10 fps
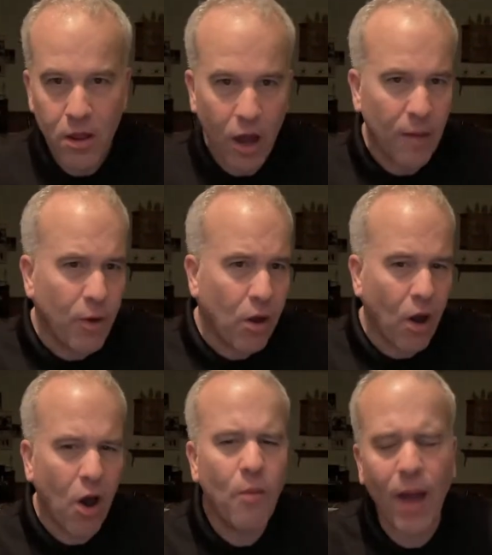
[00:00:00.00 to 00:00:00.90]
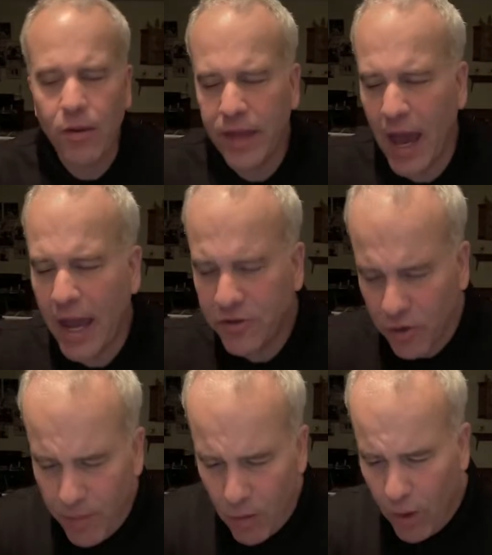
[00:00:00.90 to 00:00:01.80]
I
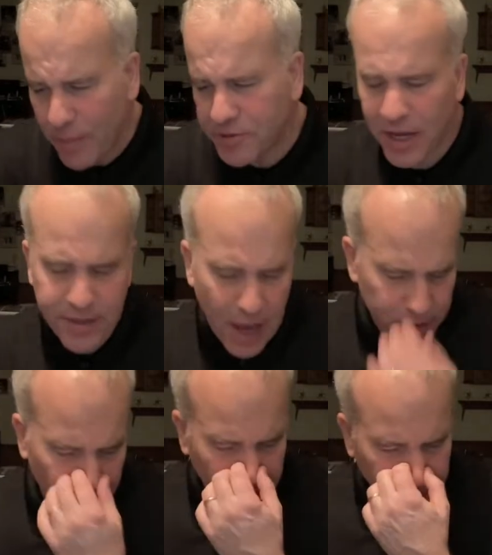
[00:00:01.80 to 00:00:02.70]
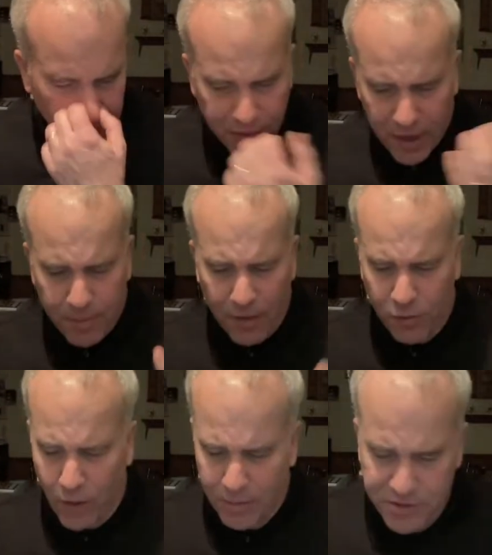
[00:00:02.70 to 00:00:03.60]
took my website down. The funny thing about
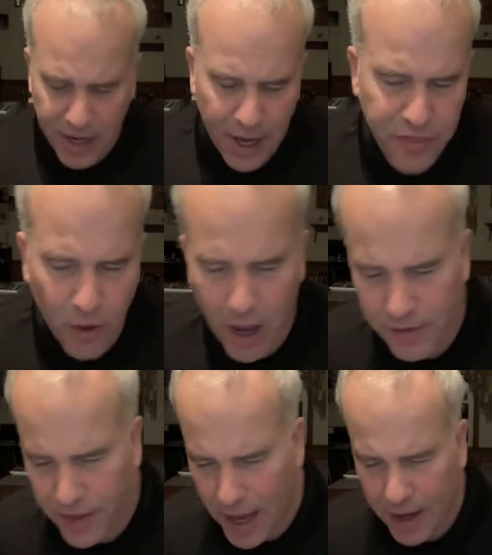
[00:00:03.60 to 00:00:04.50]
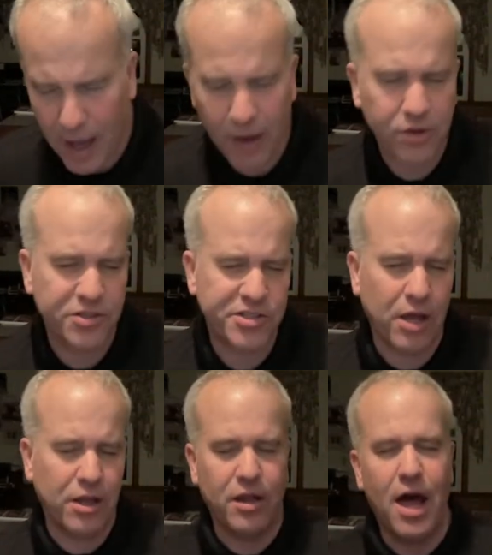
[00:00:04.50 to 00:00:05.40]
the website, I thought that I could
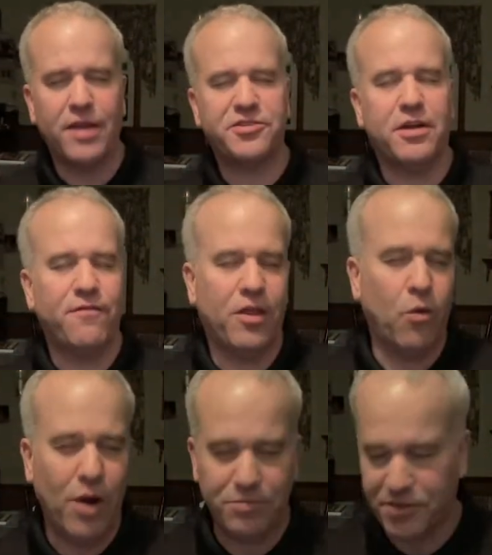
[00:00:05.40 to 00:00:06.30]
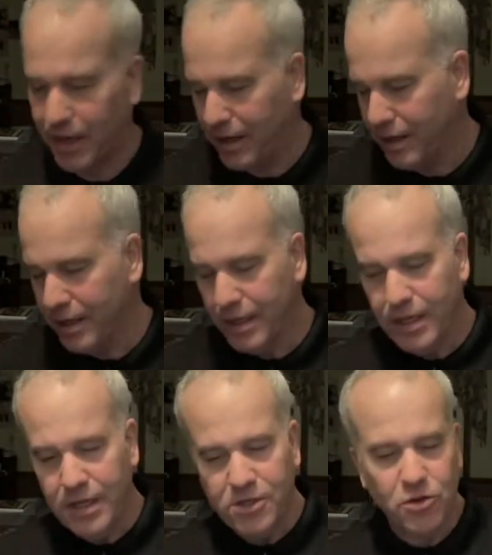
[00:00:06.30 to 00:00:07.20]
sell a lot of stuff on the website.
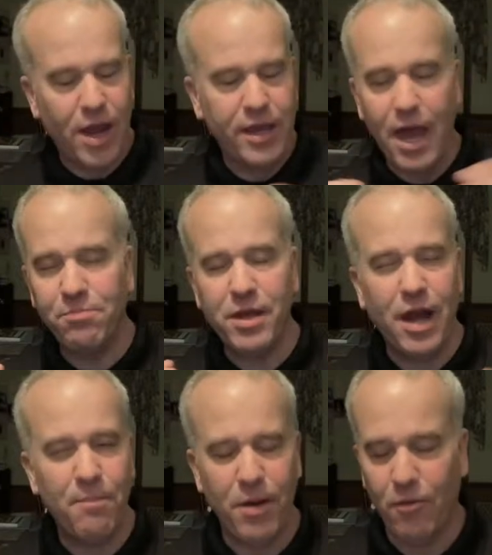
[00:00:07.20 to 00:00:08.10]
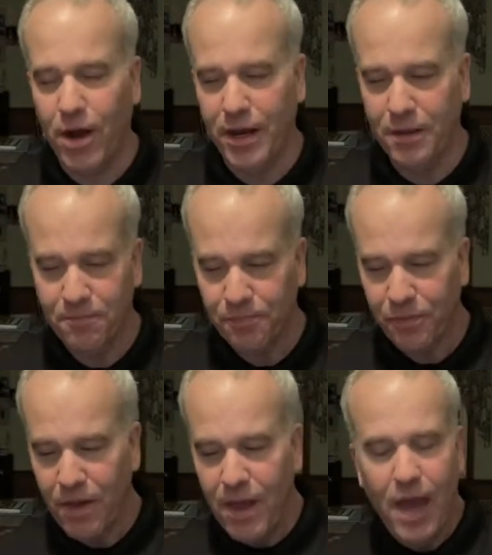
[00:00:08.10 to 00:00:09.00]
So I kept it up and running,
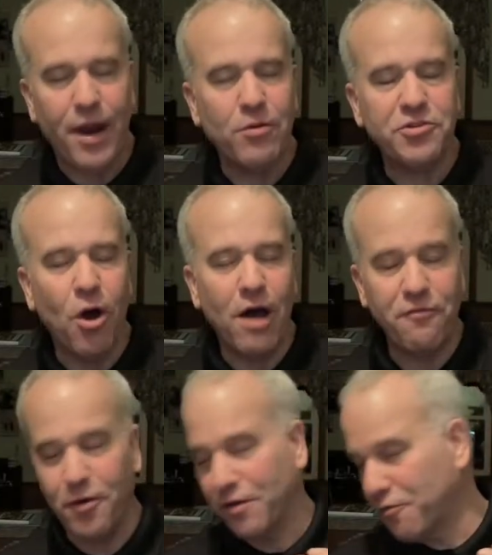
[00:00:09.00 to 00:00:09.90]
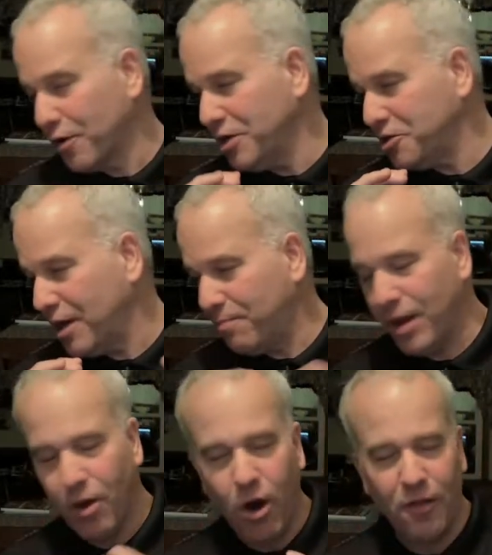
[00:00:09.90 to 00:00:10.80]
and I was offering free
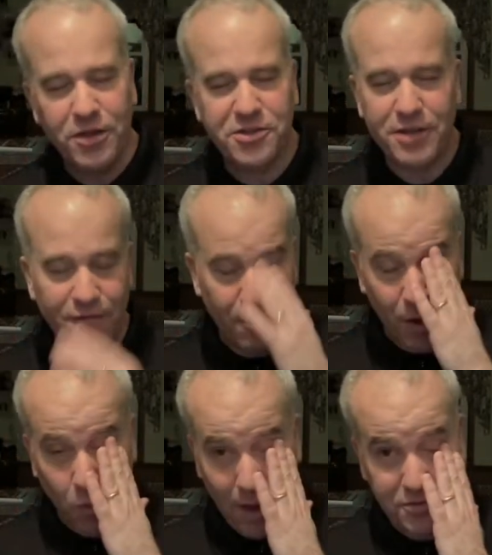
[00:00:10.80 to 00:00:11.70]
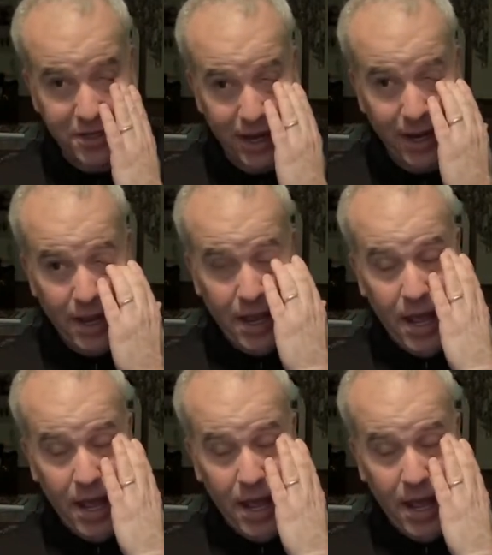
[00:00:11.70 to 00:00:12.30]
shipping, all this stuff on my website.